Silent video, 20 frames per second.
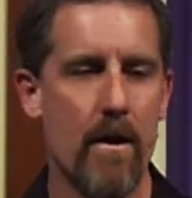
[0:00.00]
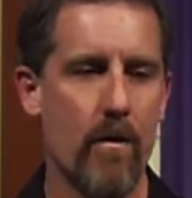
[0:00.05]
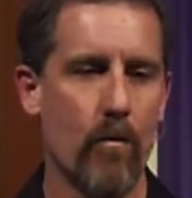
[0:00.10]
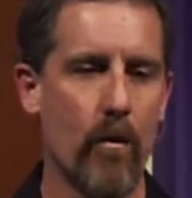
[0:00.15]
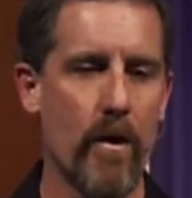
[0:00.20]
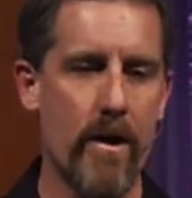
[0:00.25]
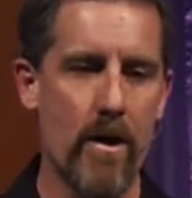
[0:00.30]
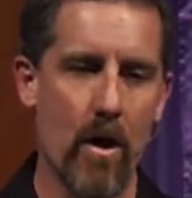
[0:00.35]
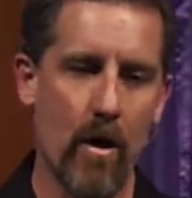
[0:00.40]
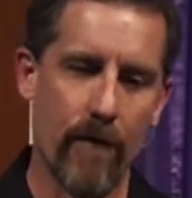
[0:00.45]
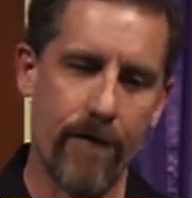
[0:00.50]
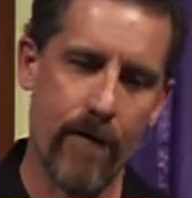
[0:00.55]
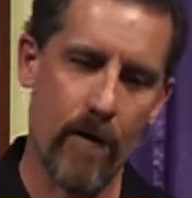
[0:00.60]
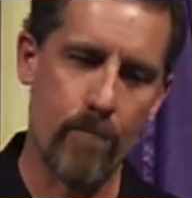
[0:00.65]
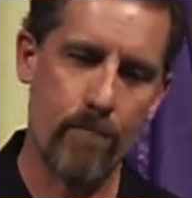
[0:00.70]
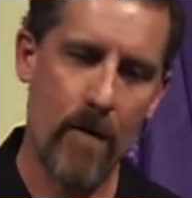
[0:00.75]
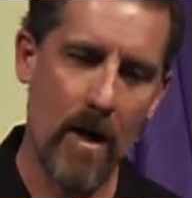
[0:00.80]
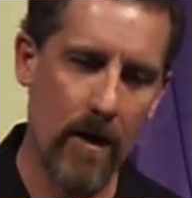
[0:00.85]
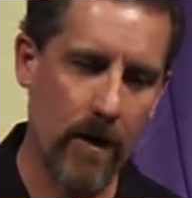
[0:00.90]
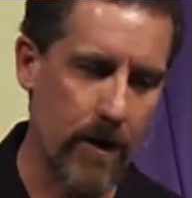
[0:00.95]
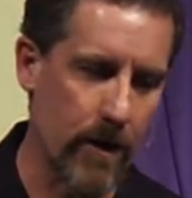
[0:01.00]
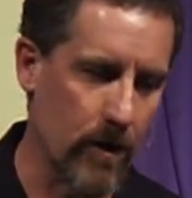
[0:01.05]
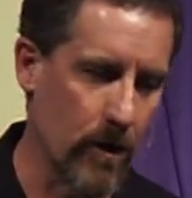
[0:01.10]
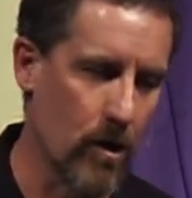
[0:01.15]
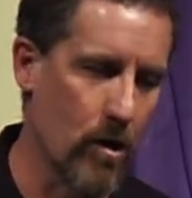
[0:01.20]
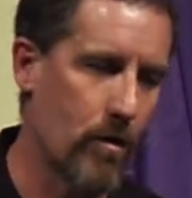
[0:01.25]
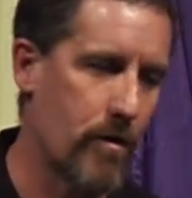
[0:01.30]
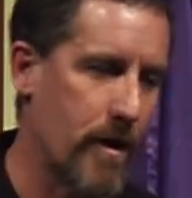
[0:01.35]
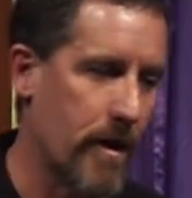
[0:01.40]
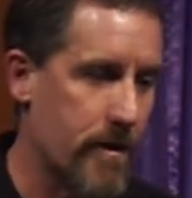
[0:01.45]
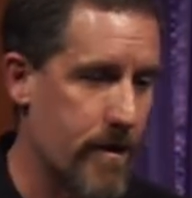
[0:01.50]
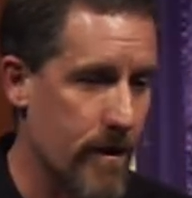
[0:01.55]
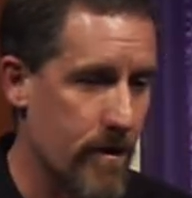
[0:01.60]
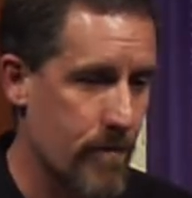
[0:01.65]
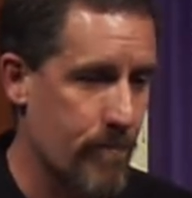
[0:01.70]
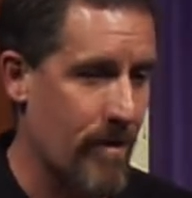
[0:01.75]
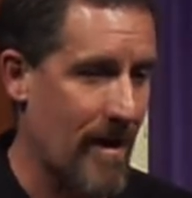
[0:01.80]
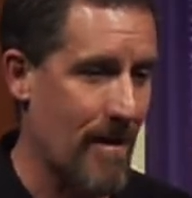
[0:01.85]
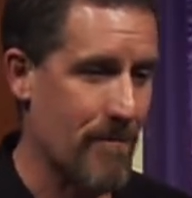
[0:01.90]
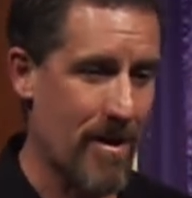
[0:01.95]
We know from Mark and Luke that
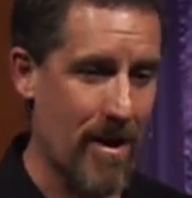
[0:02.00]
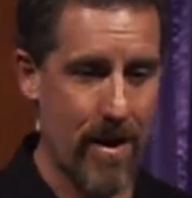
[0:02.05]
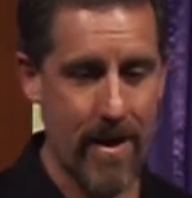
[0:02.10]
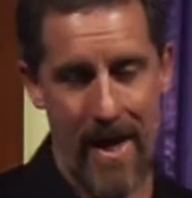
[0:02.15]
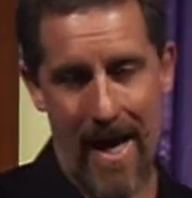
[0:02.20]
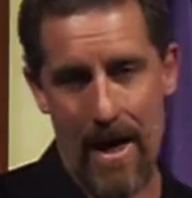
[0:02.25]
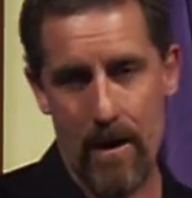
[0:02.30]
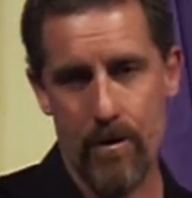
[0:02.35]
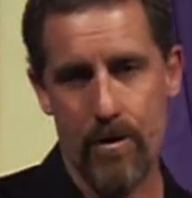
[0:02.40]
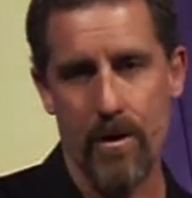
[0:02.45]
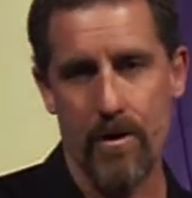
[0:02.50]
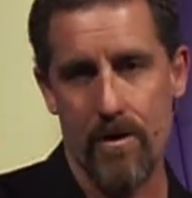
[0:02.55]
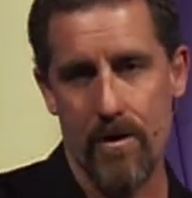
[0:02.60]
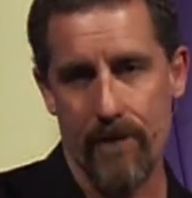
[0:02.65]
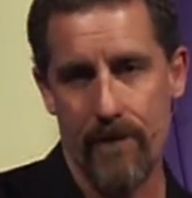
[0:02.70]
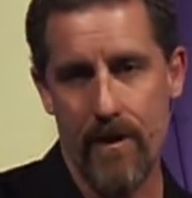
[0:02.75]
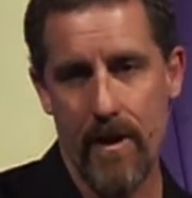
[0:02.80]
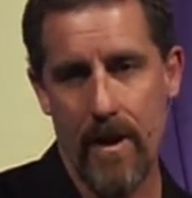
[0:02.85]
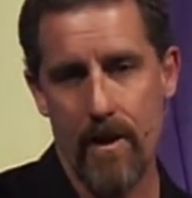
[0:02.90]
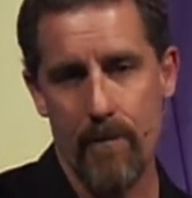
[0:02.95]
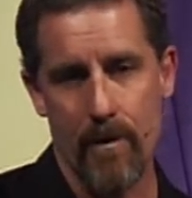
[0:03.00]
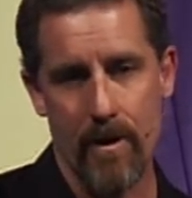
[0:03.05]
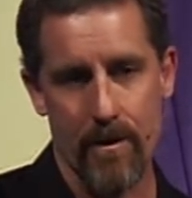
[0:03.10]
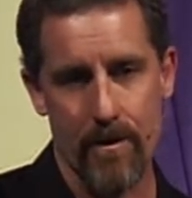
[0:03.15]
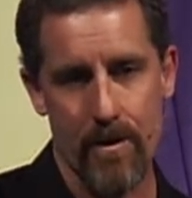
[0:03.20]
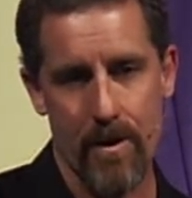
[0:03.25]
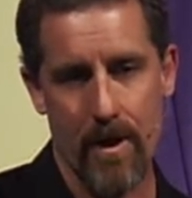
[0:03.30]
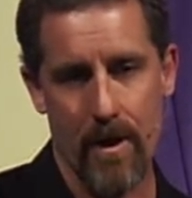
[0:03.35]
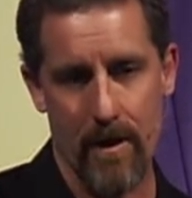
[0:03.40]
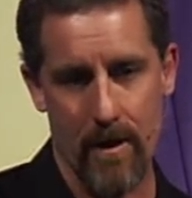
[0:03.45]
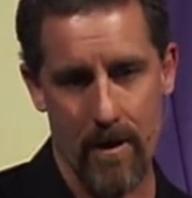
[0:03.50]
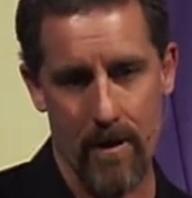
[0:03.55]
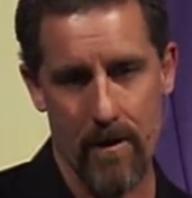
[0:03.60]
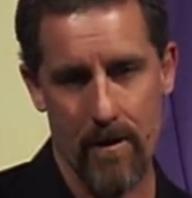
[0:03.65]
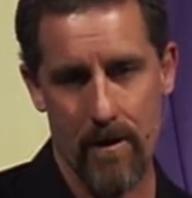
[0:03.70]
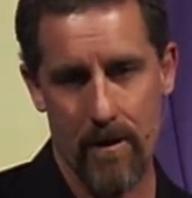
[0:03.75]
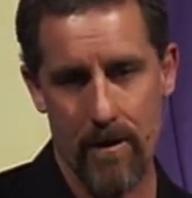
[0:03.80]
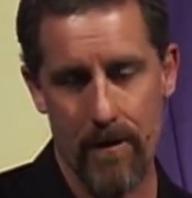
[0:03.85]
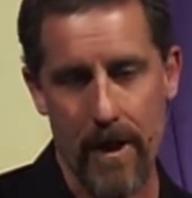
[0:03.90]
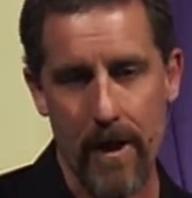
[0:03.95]
there's probably thousands of demons here.
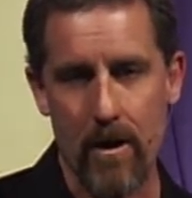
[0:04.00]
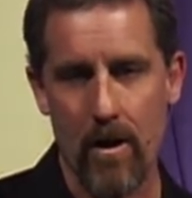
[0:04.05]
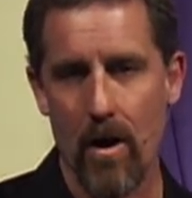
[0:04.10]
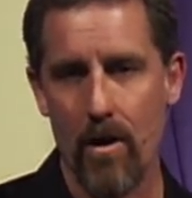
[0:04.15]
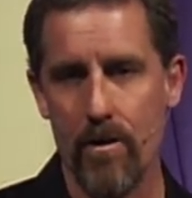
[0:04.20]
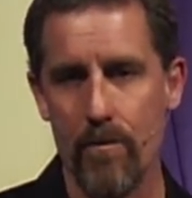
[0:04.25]
They call